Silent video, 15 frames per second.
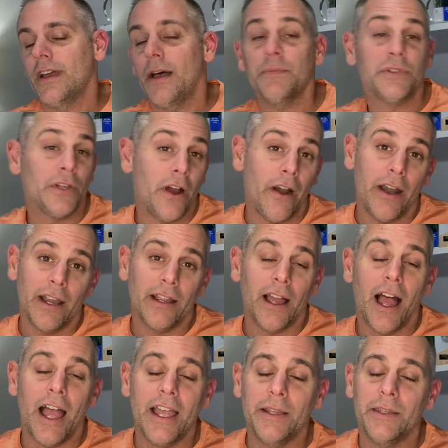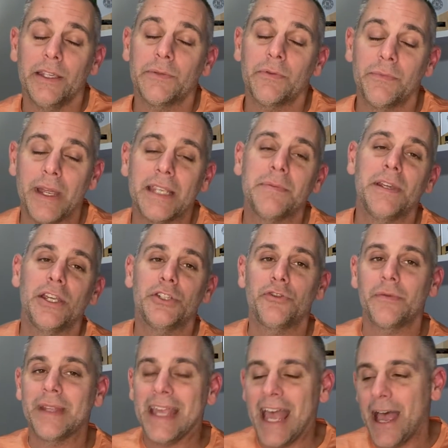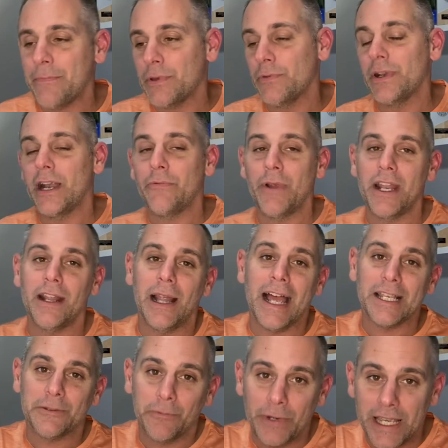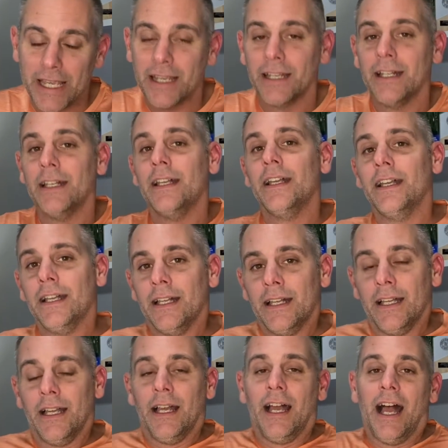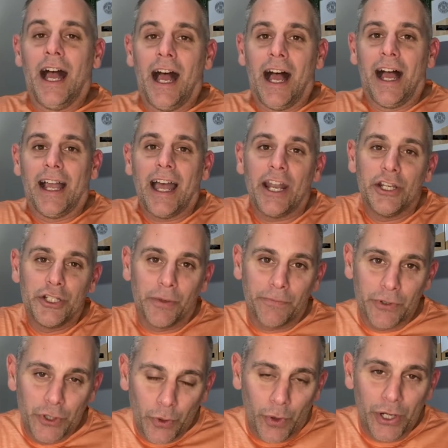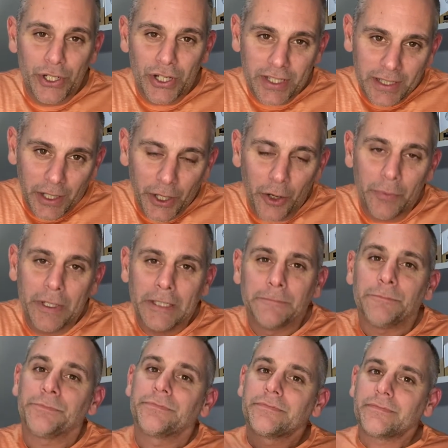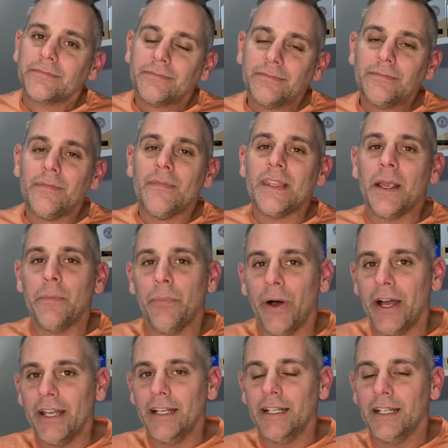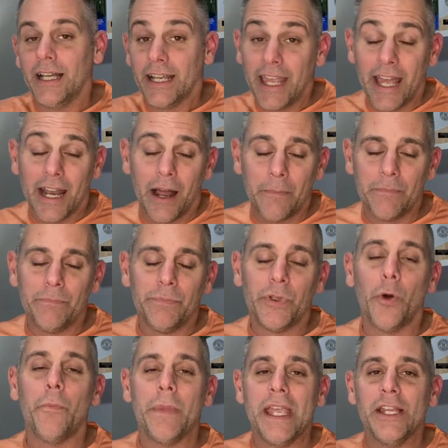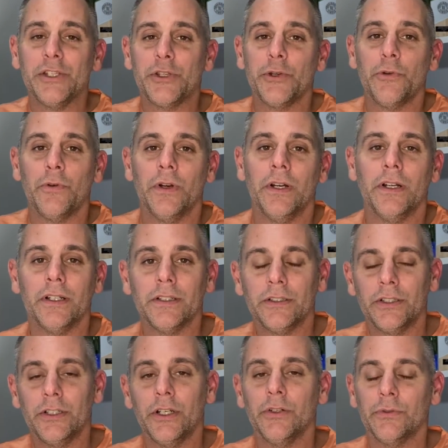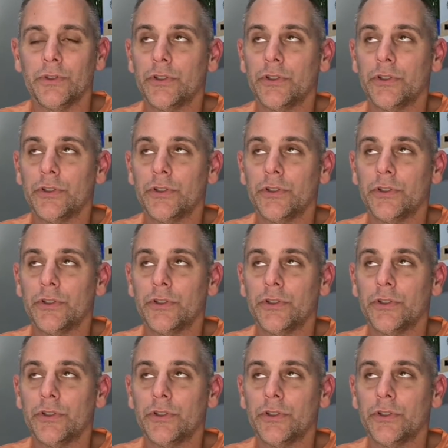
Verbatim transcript: I'm sorry. It, this one makes me extremely happy. When I read it last week, I kind of jumped for joy just a little bit. But again, I don't mean to, you know,